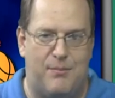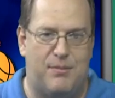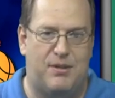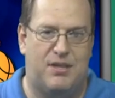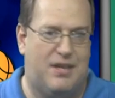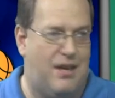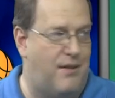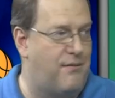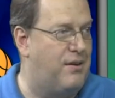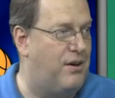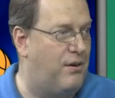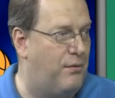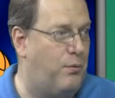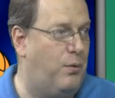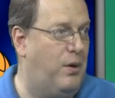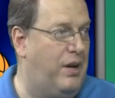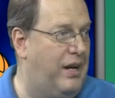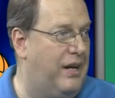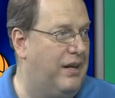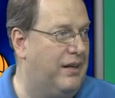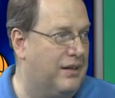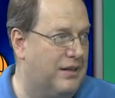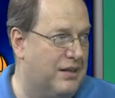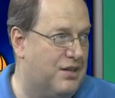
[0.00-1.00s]
seven of
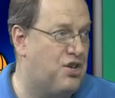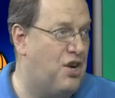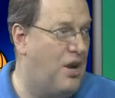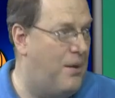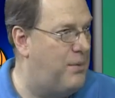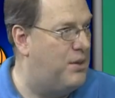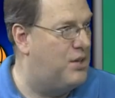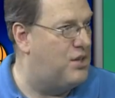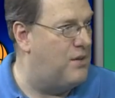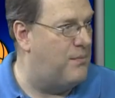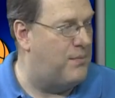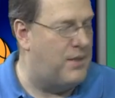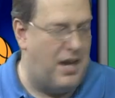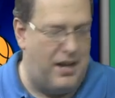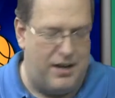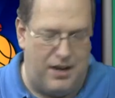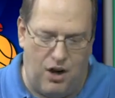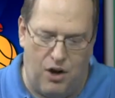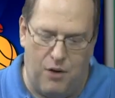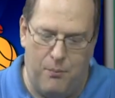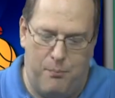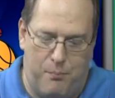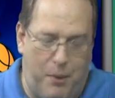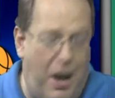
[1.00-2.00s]
winning the championship that
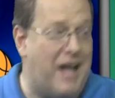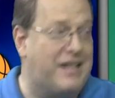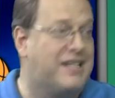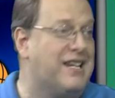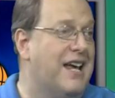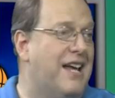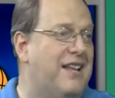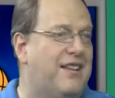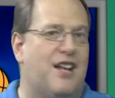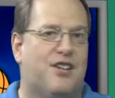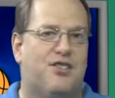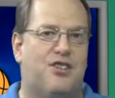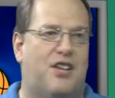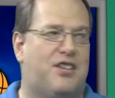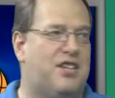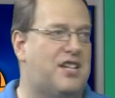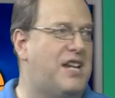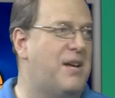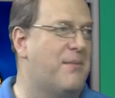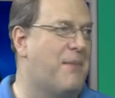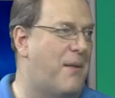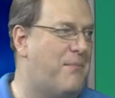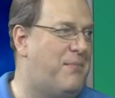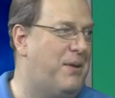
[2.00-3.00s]
year. But that's not the
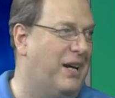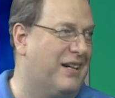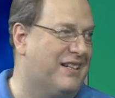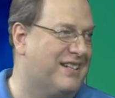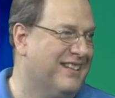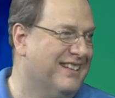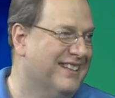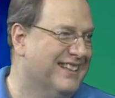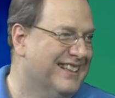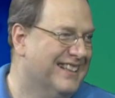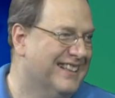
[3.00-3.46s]
team I picked.